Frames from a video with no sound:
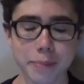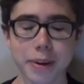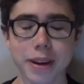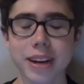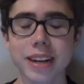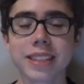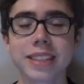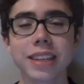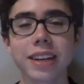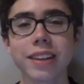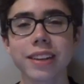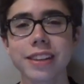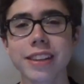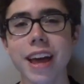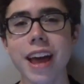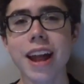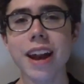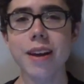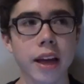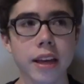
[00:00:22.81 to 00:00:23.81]
But until
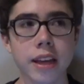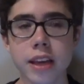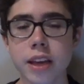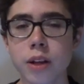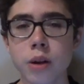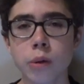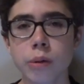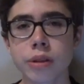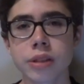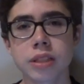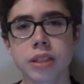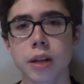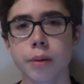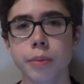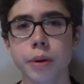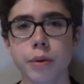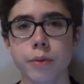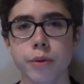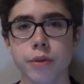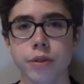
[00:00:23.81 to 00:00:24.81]
then, he can only
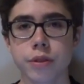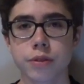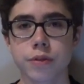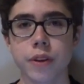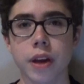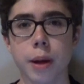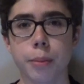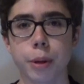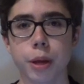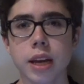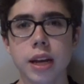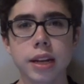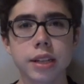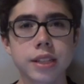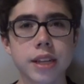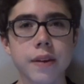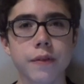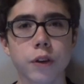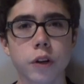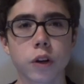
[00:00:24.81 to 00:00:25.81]
celebrate with his family. He
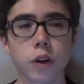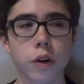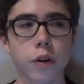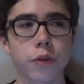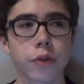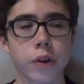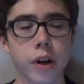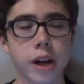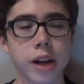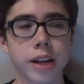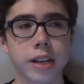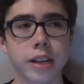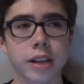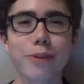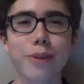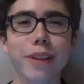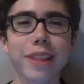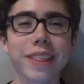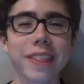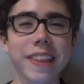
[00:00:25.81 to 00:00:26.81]
doesn't have a girlfriend.
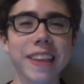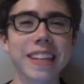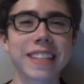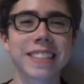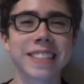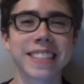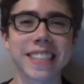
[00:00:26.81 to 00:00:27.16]
You really think